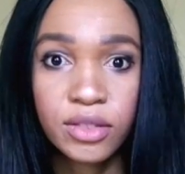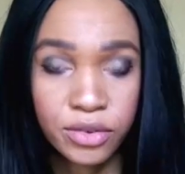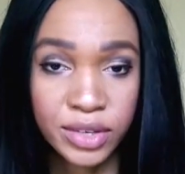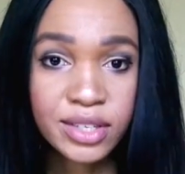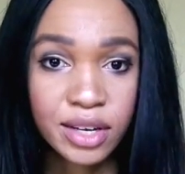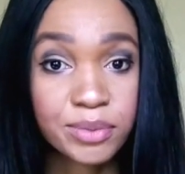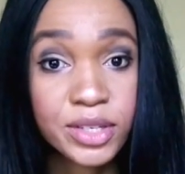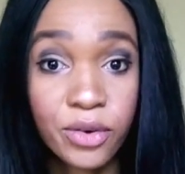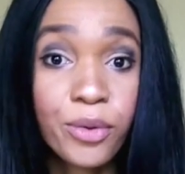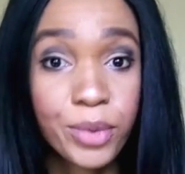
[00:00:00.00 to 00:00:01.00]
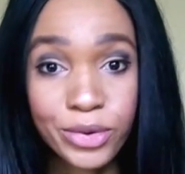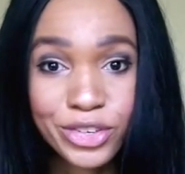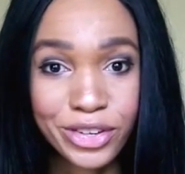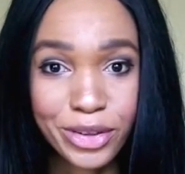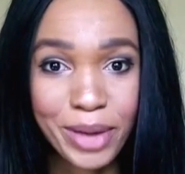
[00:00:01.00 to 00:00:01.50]
The reason I'm so
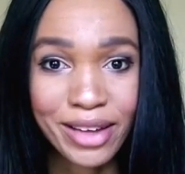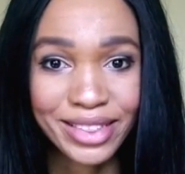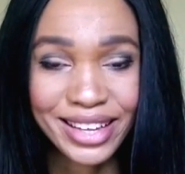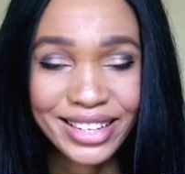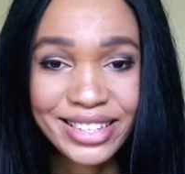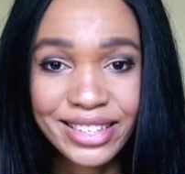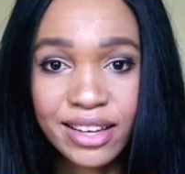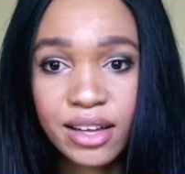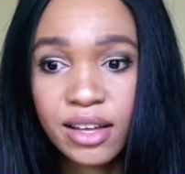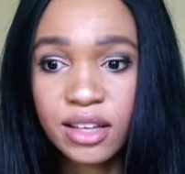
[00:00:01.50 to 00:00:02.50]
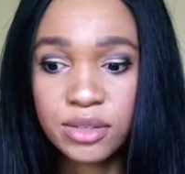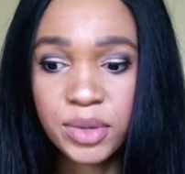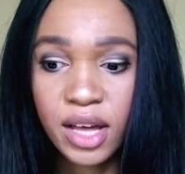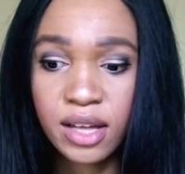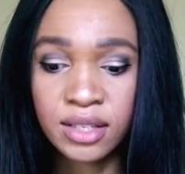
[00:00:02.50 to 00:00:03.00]
emotional about this is
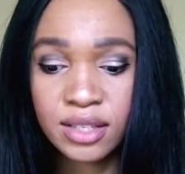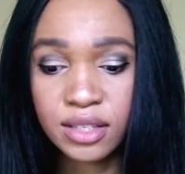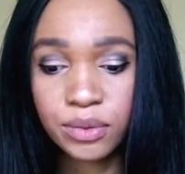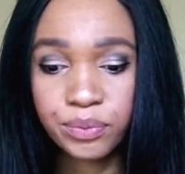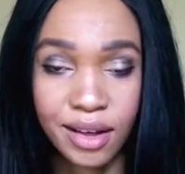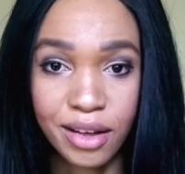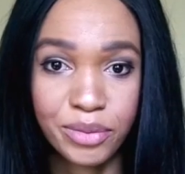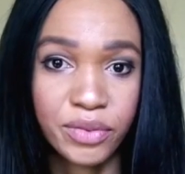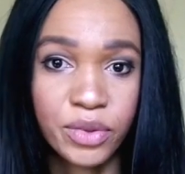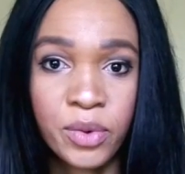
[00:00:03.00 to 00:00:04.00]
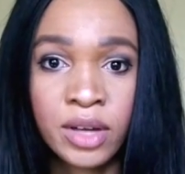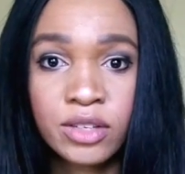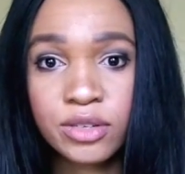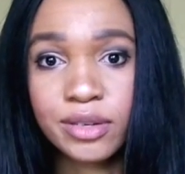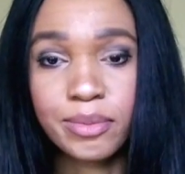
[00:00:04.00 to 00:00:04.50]
because if you
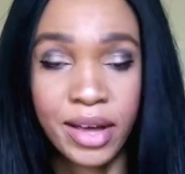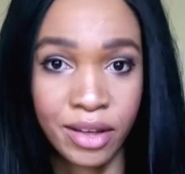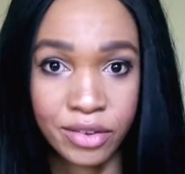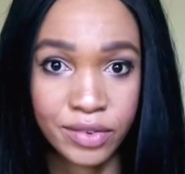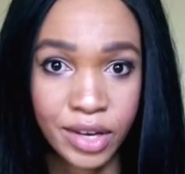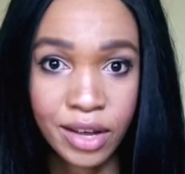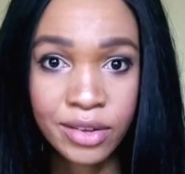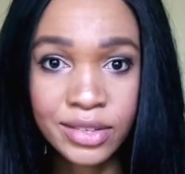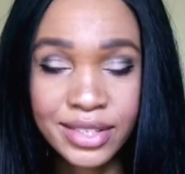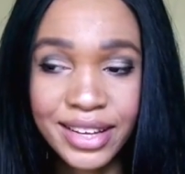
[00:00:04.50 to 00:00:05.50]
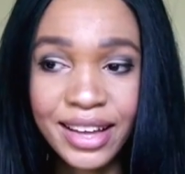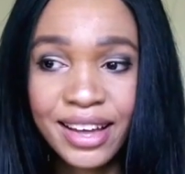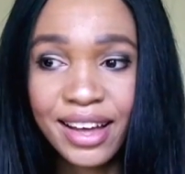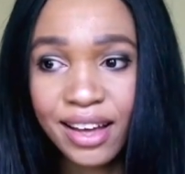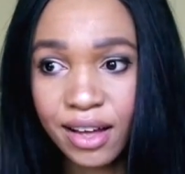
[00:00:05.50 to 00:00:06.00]
watch my other videos,
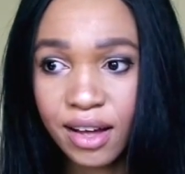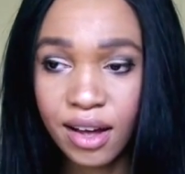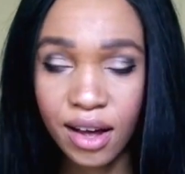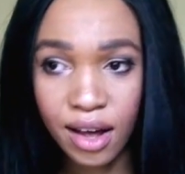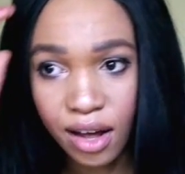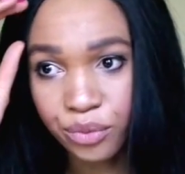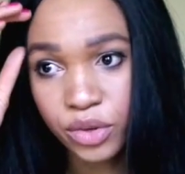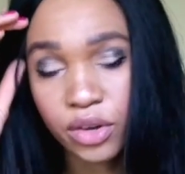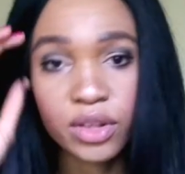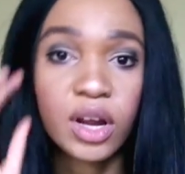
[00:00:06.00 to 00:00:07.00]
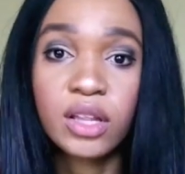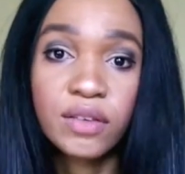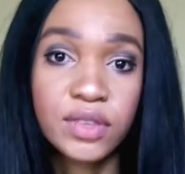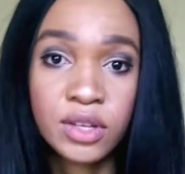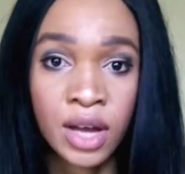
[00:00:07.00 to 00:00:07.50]
you know that I
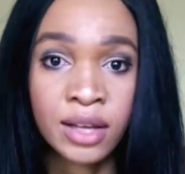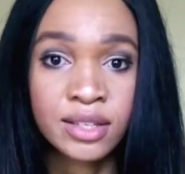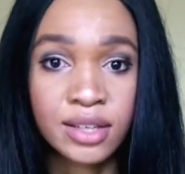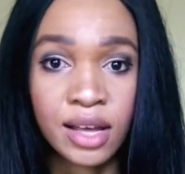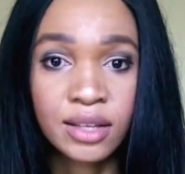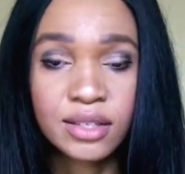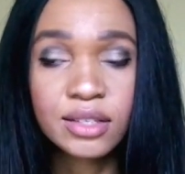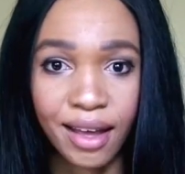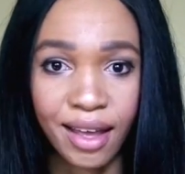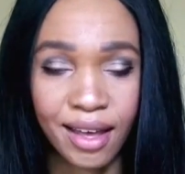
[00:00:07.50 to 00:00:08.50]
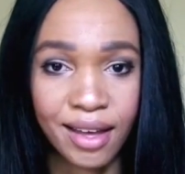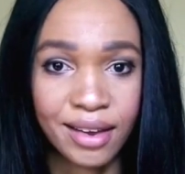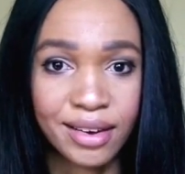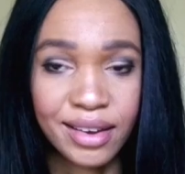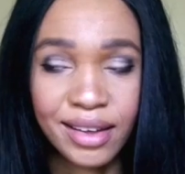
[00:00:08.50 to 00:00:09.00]
live in the United States,
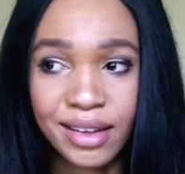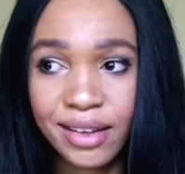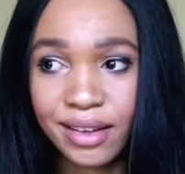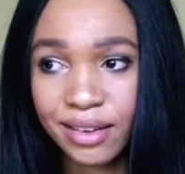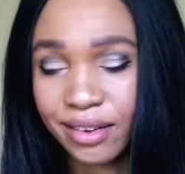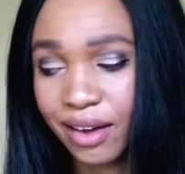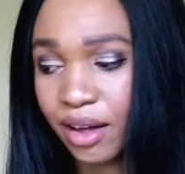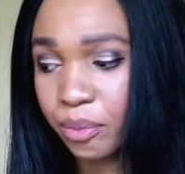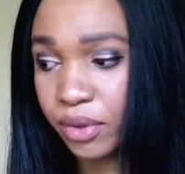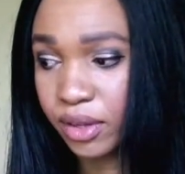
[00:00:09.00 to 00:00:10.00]
and I'm